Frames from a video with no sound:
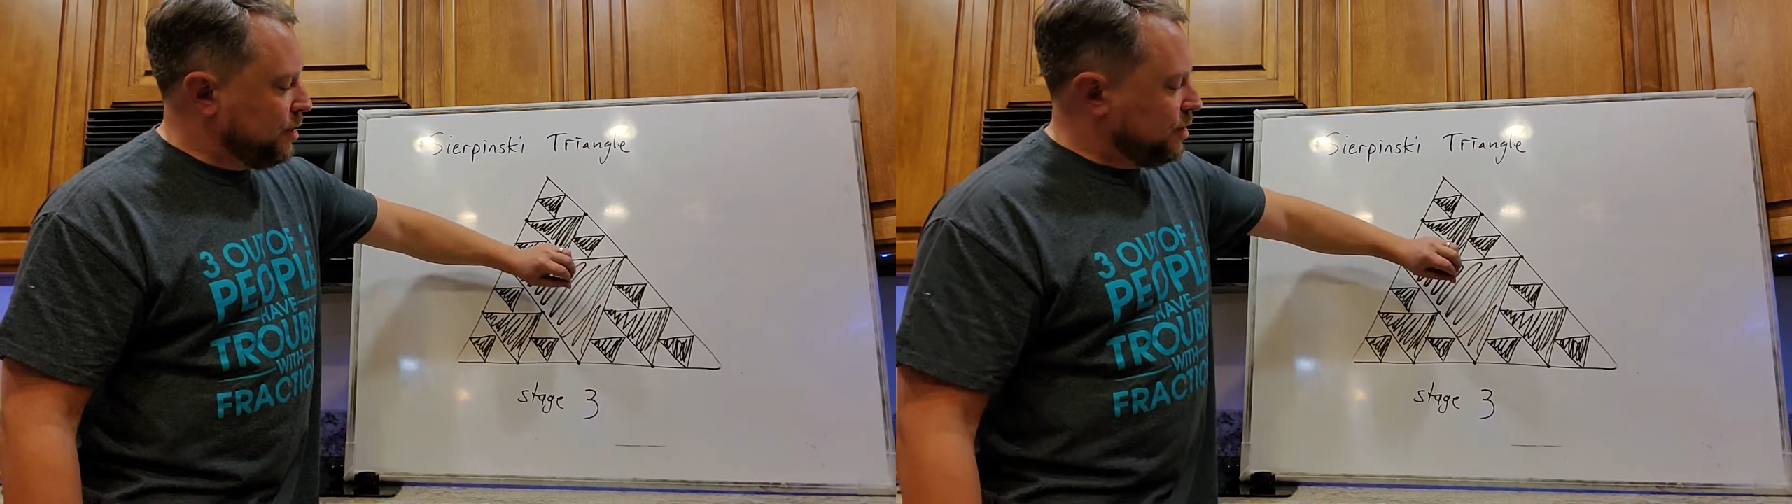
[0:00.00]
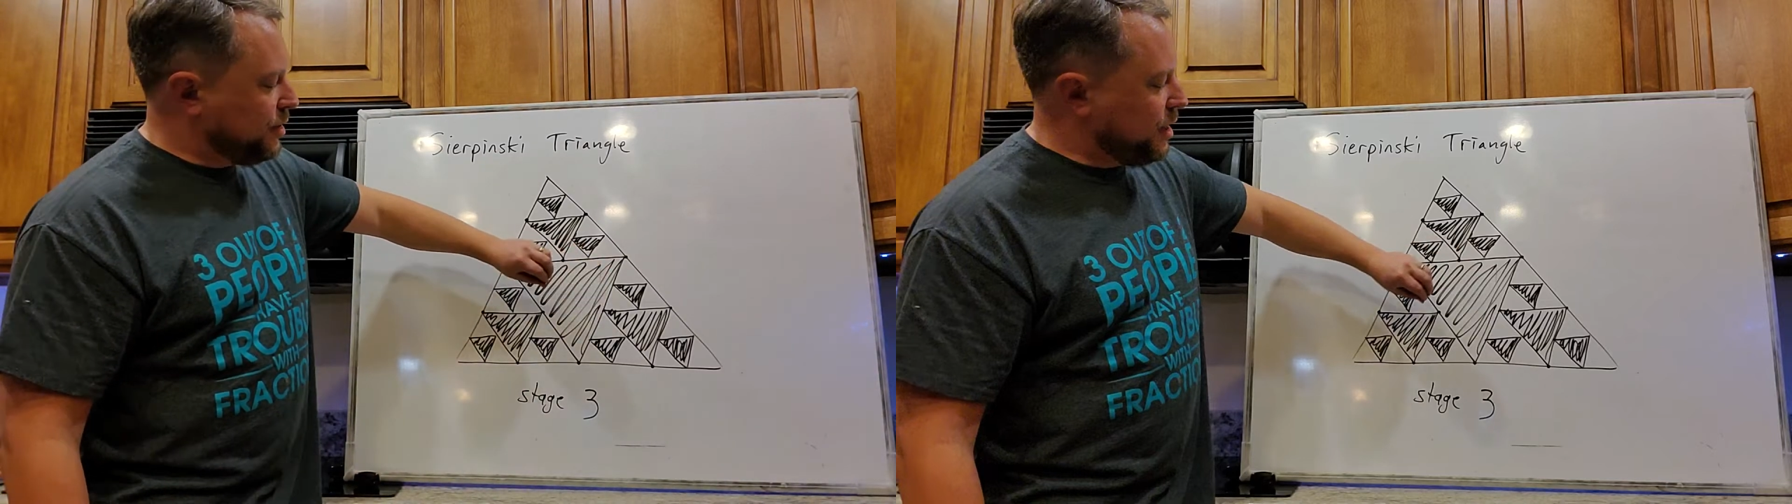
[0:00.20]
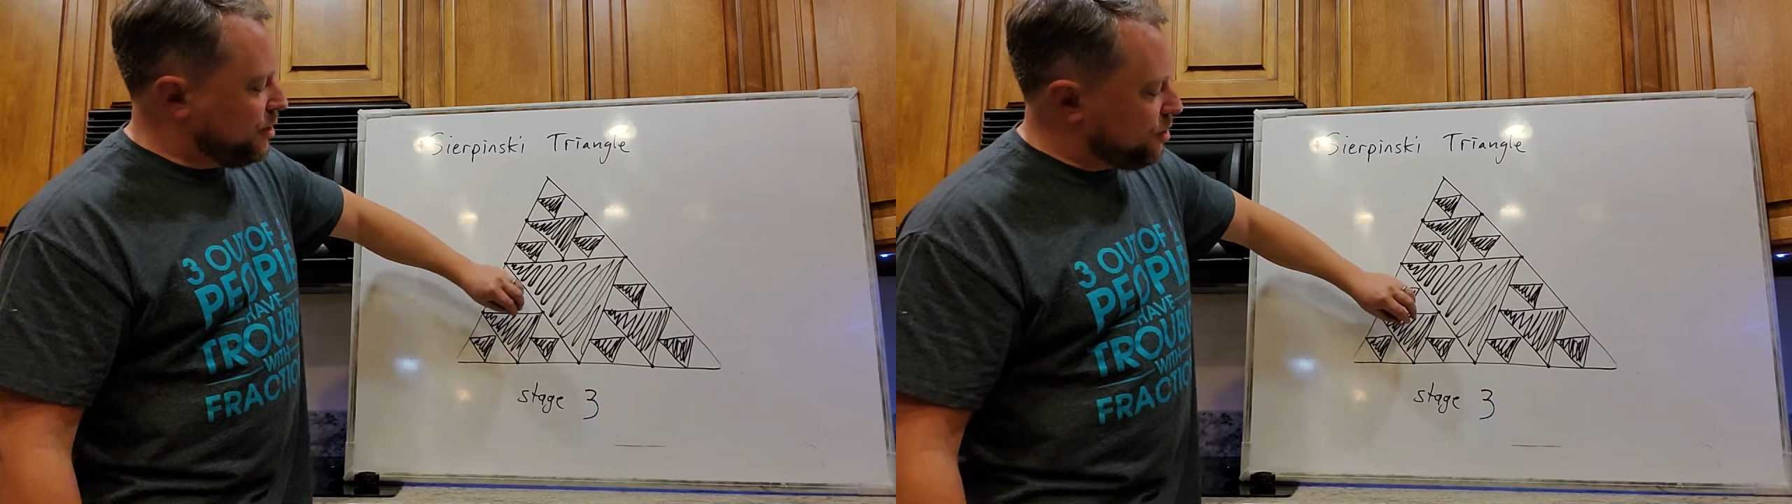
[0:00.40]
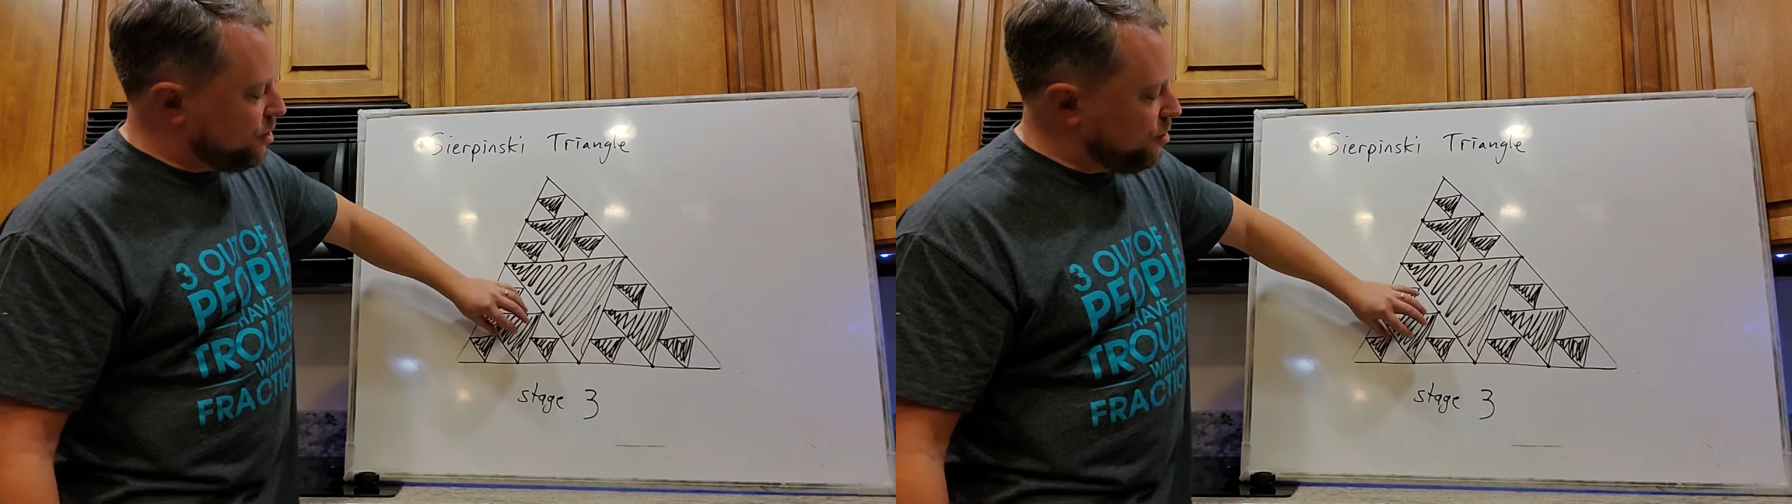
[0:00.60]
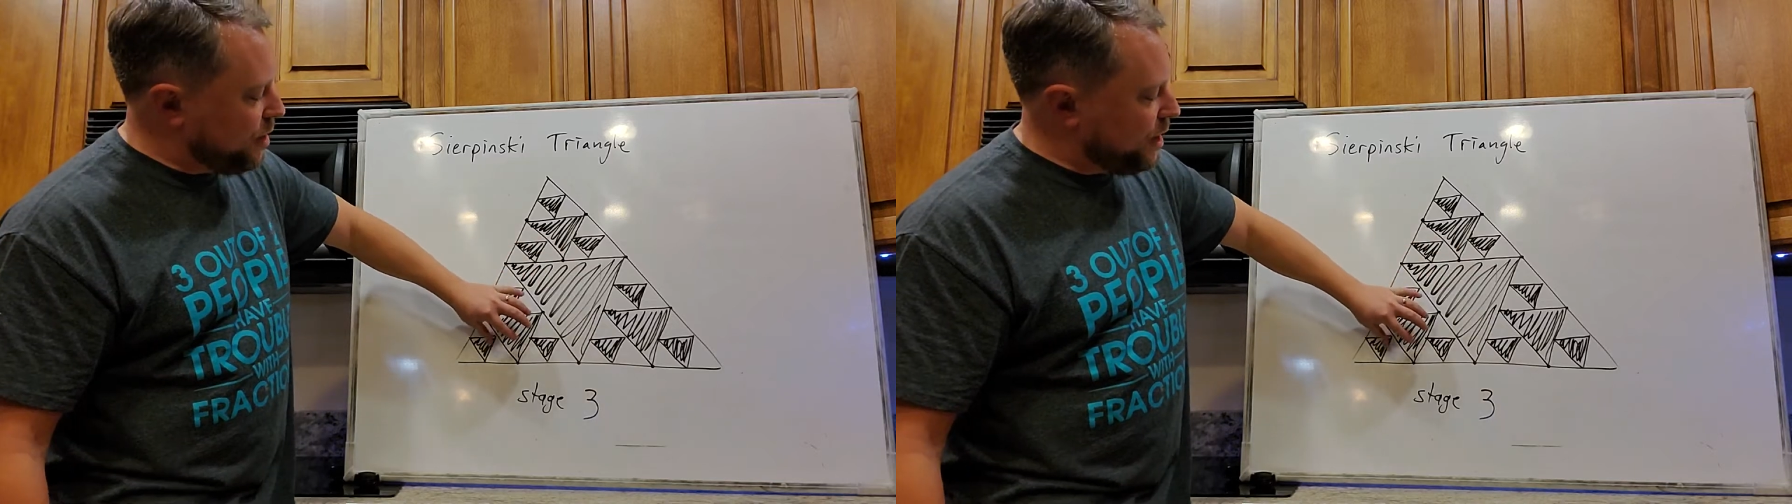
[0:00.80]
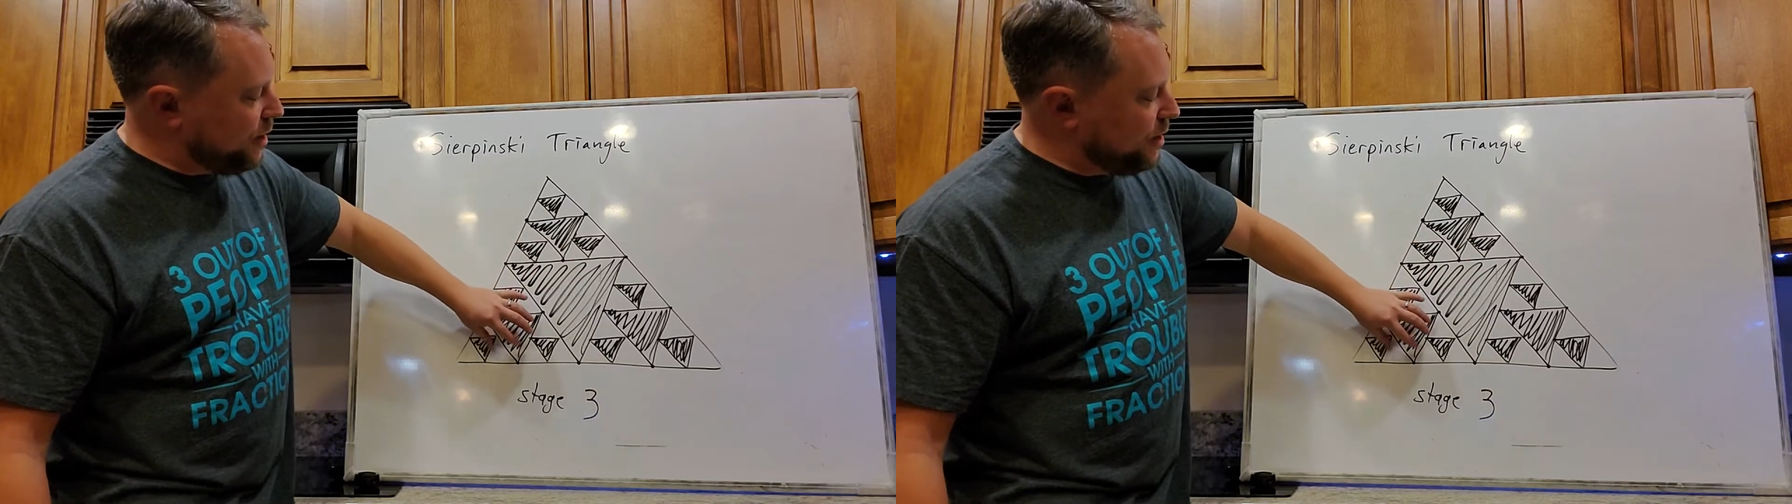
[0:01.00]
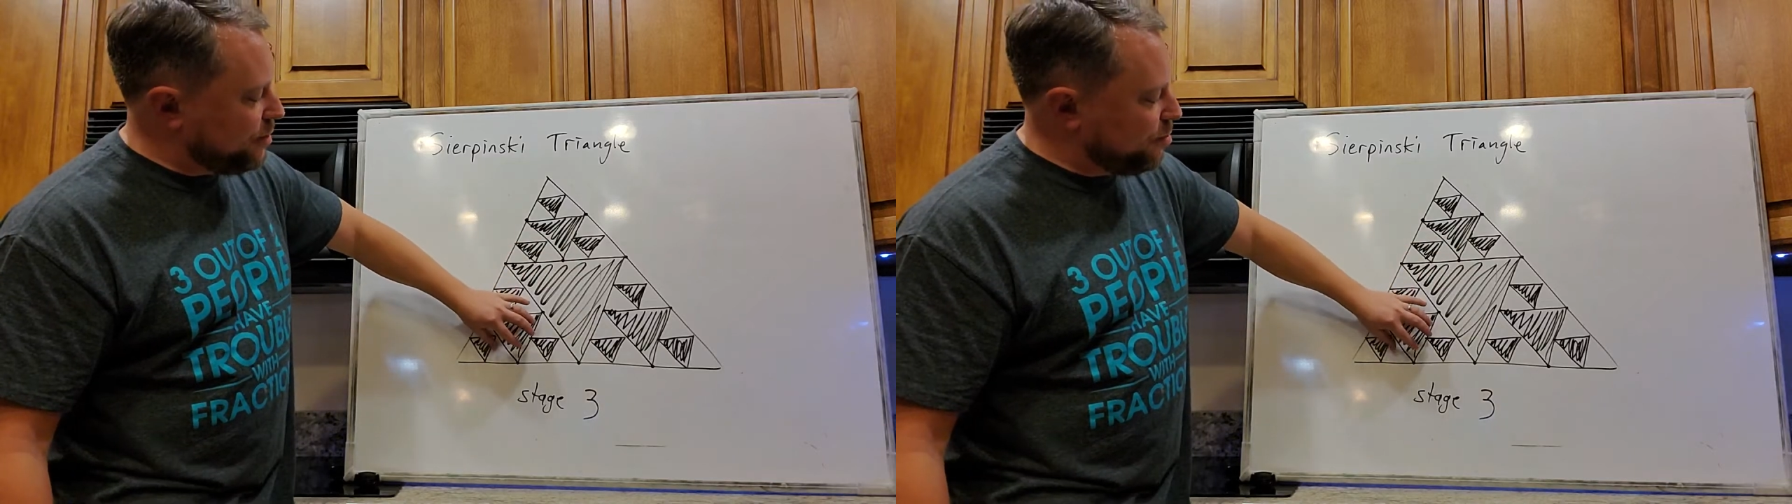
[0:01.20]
Stage 2 had these